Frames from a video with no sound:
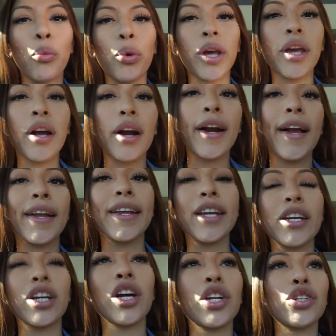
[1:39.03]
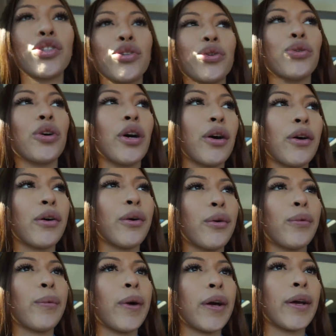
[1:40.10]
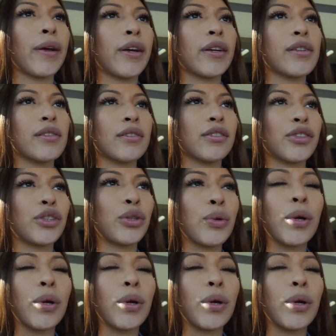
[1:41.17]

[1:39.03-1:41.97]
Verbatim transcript: We are heading to go do